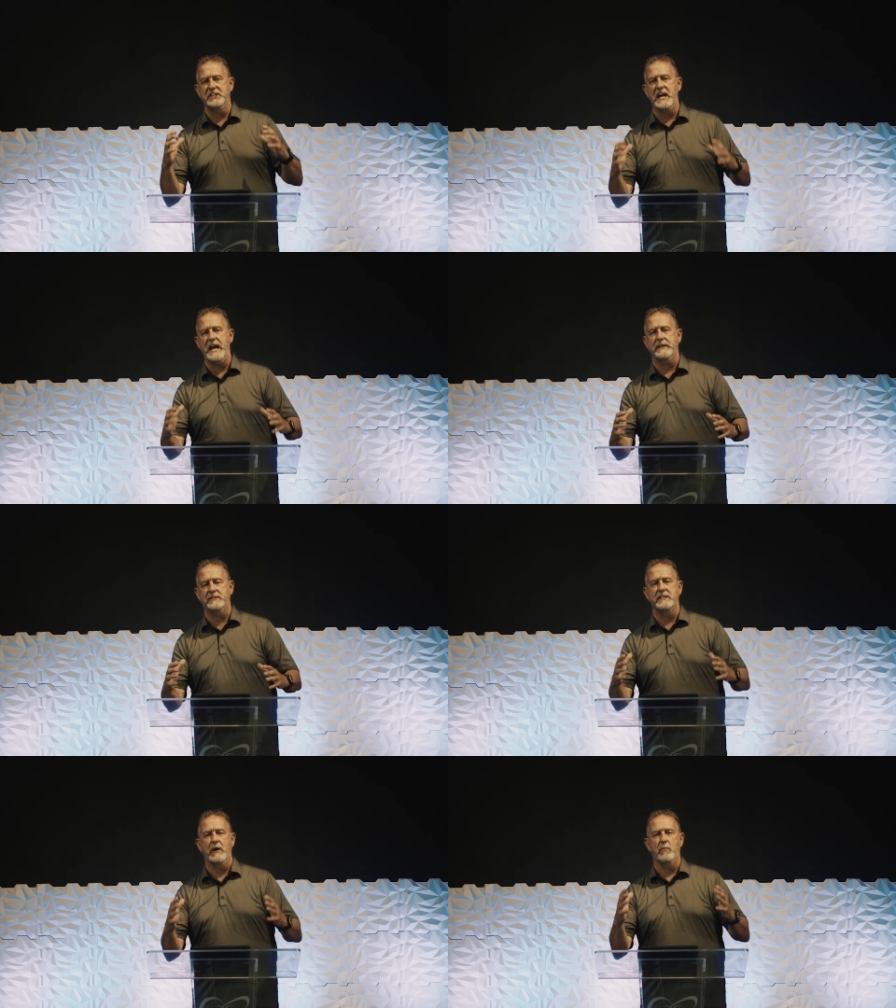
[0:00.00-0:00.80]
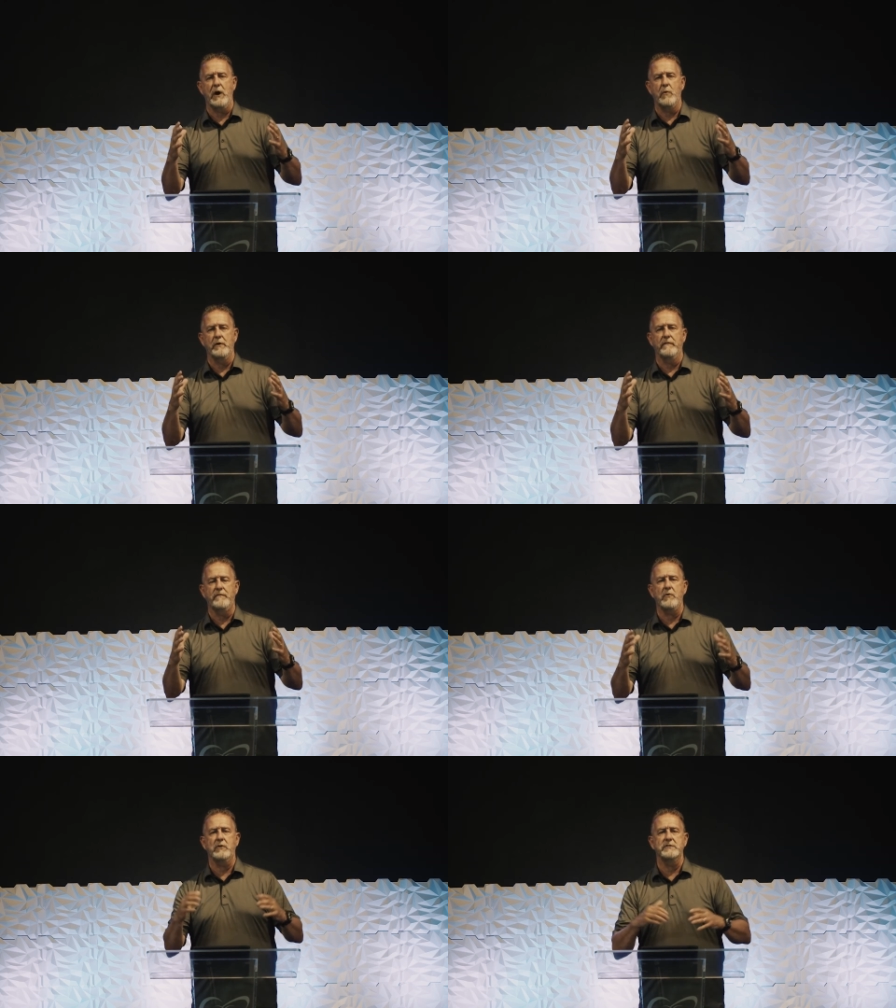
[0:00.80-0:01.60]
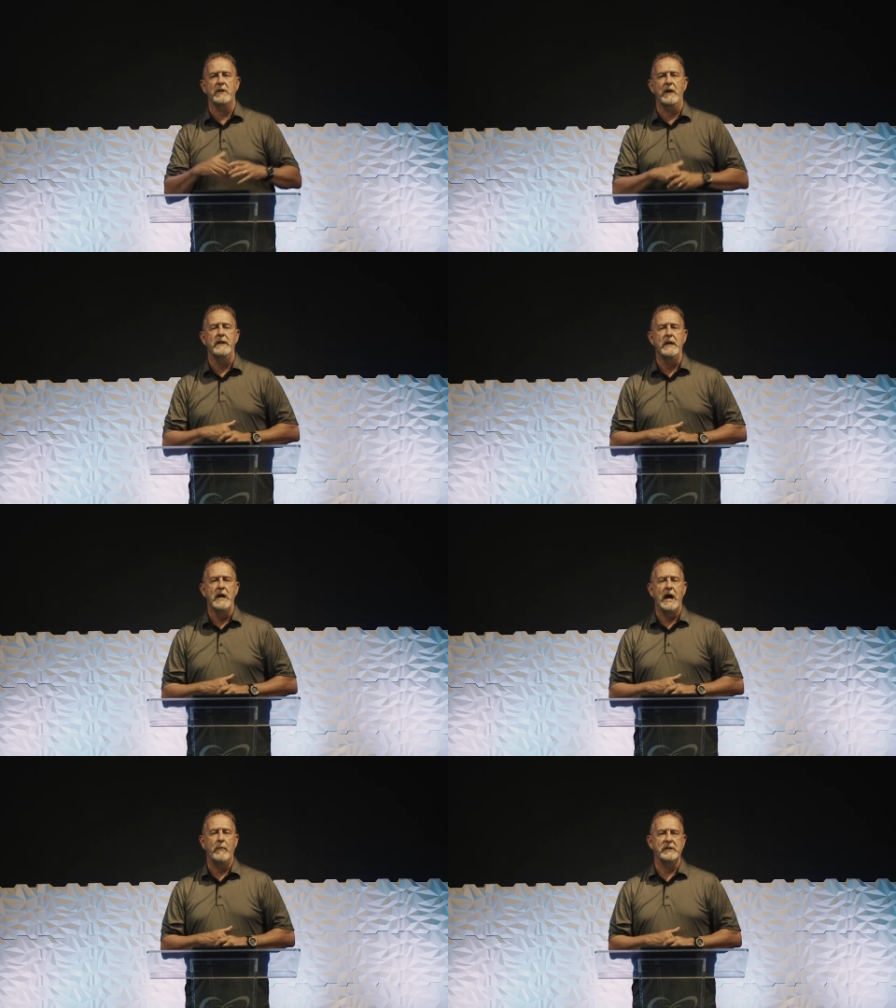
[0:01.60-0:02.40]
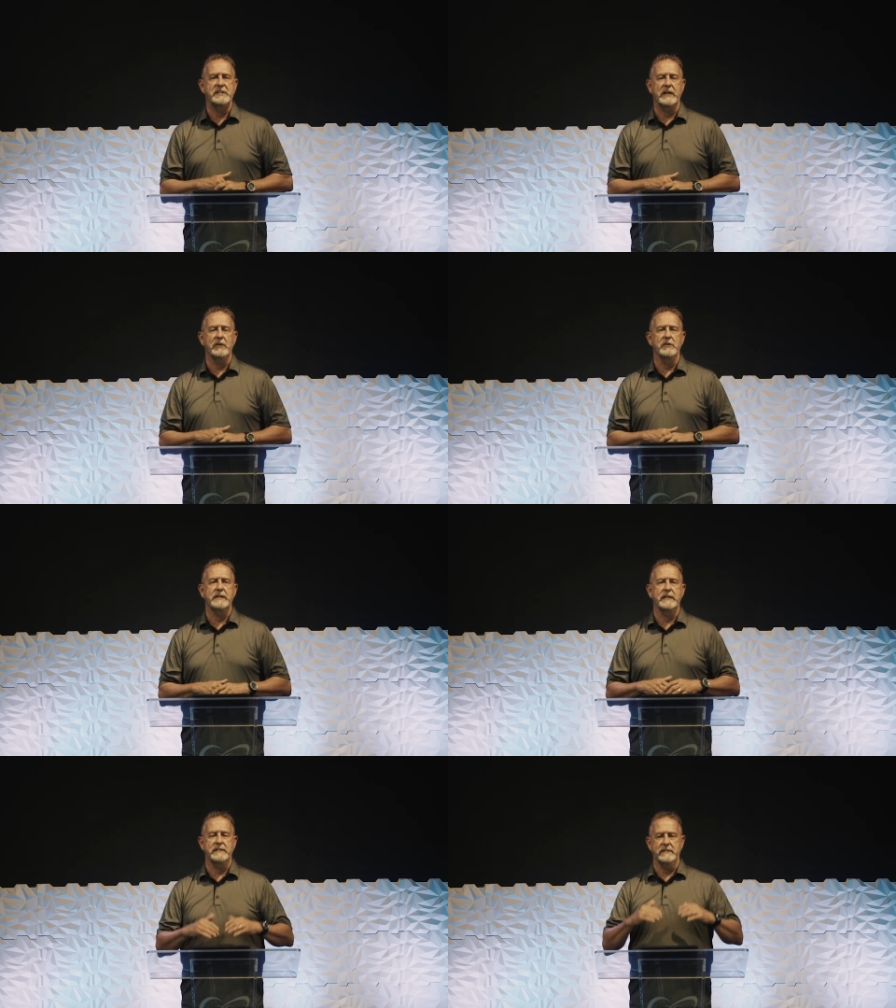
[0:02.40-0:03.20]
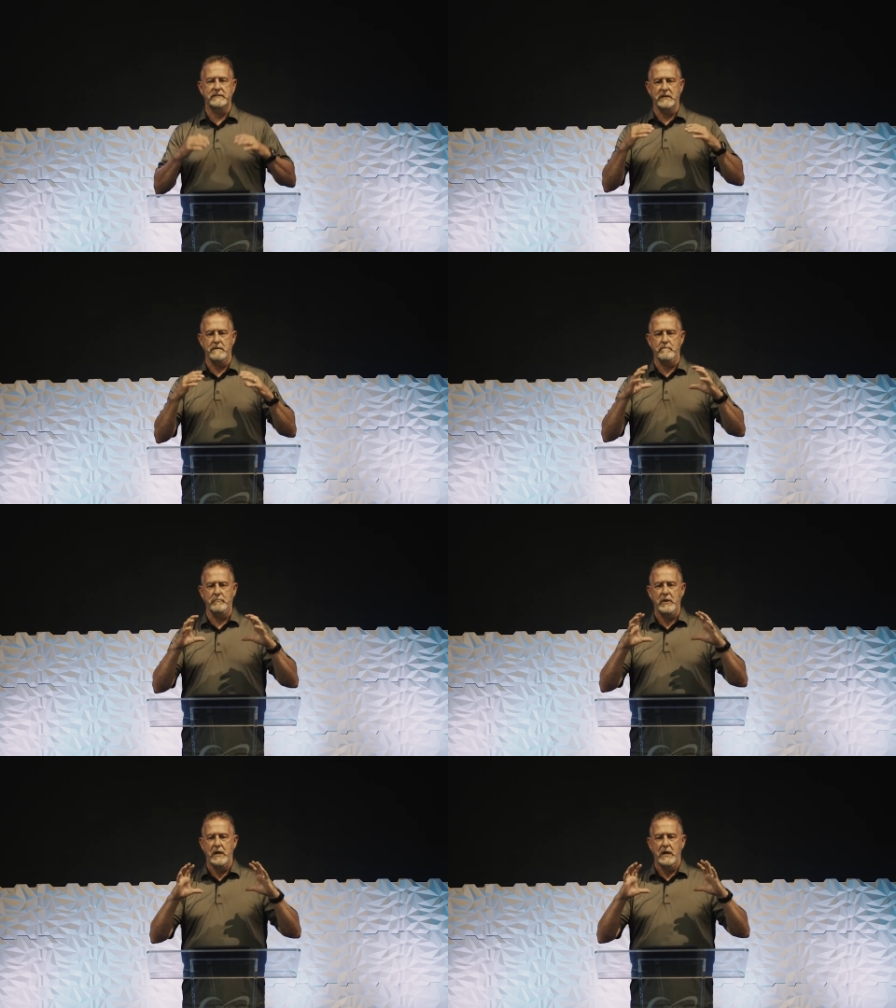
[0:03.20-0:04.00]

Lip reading: text that I want to focus on, I want to take a look at some